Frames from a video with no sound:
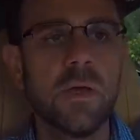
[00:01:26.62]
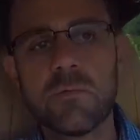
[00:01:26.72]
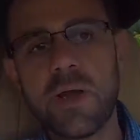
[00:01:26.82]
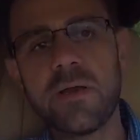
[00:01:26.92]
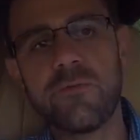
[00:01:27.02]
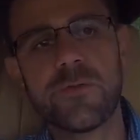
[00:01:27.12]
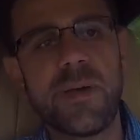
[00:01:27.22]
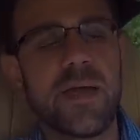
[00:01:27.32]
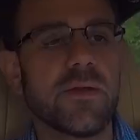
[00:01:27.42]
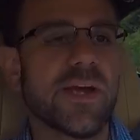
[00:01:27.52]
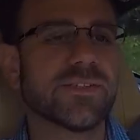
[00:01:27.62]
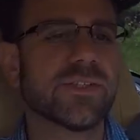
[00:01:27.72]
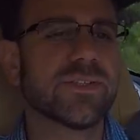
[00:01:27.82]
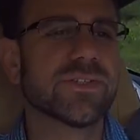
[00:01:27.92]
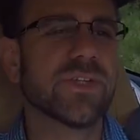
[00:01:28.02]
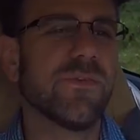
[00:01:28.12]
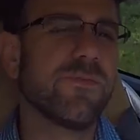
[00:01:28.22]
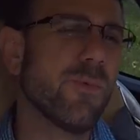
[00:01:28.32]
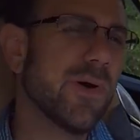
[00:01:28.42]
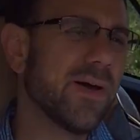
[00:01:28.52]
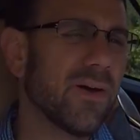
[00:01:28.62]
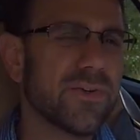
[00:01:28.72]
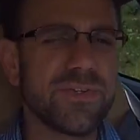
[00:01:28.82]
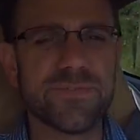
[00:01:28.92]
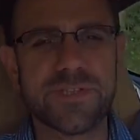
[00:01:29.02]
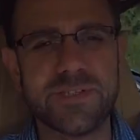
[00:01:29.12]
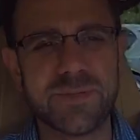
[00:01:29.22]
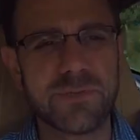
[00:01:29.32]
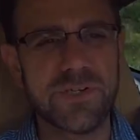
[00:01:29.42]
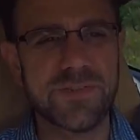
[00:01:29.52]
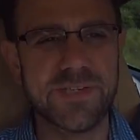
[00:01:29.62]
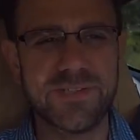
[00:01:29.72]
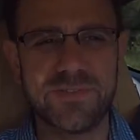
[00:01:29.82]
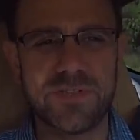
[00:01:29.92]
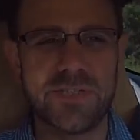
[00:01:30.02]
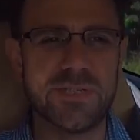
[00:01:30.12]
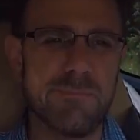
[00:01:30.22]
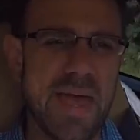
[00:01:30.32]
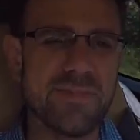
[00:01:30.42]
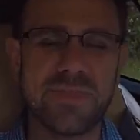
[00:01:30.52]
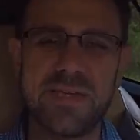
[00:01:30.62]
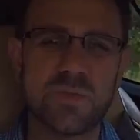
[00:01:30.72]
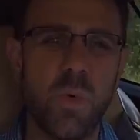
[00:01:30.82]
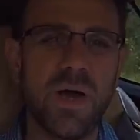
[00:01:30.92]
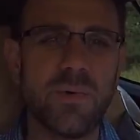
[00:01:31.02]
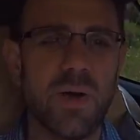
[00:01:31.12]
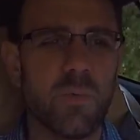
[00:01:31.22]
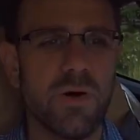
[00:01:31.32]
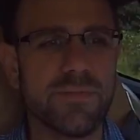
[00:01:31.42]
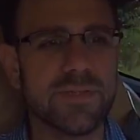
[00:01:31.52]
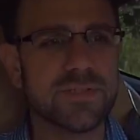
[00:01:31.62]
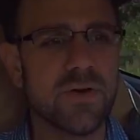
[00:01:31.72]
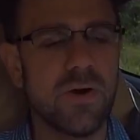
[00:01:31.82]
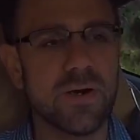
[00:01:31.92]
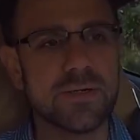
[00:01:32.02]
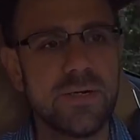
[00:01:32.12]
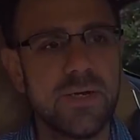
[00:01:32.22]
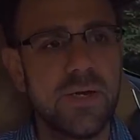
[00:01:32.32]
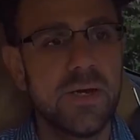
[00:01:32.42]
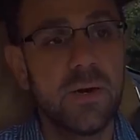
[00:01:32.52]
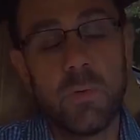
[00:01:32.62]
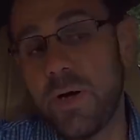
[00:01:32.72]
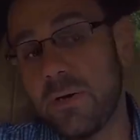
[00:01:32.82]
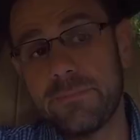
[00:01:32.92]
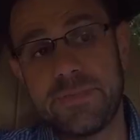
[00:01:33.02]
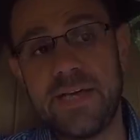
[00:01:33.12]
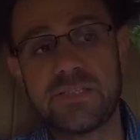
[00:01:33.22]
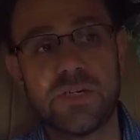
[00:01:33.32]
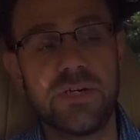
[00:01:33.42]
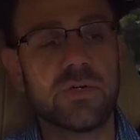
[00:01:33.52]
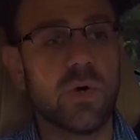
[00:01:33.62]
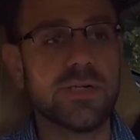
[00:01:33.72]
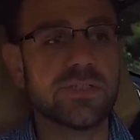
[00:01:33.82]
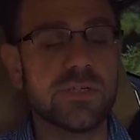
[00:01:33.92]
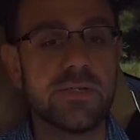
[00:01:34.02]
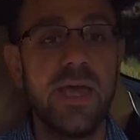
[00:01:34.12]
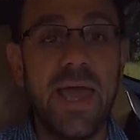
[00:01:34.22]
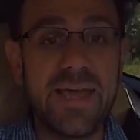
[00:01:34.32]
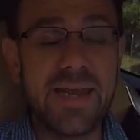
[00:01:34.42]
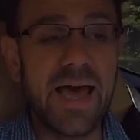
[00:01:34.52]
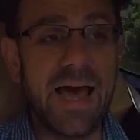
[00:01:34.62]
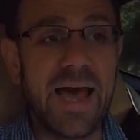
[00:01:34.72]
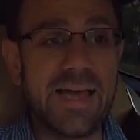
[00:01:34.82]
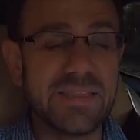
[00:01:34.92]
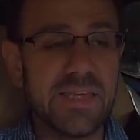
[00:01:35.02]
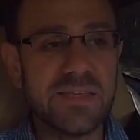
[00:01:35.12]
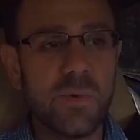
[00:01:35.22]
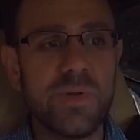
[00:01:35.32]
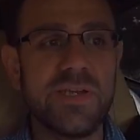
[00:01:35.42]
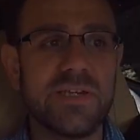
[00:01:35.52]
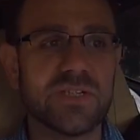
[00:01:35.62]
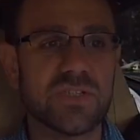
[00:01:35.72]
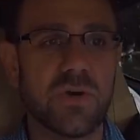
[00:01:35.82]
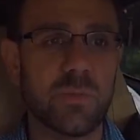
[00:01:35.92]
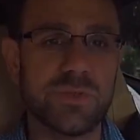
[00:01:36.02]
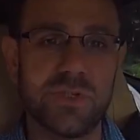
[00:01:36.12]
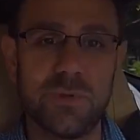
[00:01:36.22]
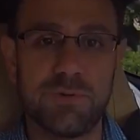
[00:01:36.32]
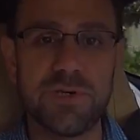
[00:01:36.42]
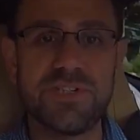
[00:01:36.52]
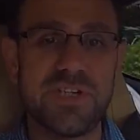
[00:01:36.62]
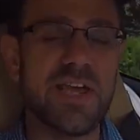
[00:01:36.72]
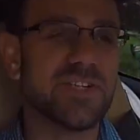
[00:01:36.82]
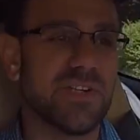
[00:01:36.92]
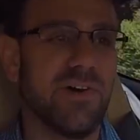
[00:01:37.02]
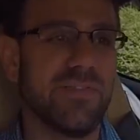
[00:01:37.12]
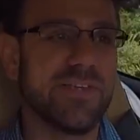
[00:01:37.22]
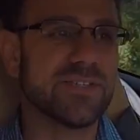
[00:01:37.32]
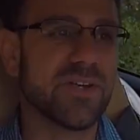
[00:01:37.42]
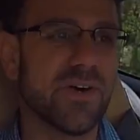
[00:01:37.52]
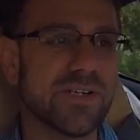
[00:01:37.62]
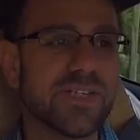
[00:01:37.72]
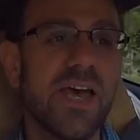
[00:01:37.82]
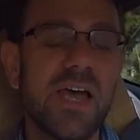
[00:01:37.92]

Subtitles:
Right off the bat, you're asking yourself, well, you've said some good things, you've said some bad things, why do I want this car? Well, that's a good question. And I think that we need to start with the depreciation on these cars.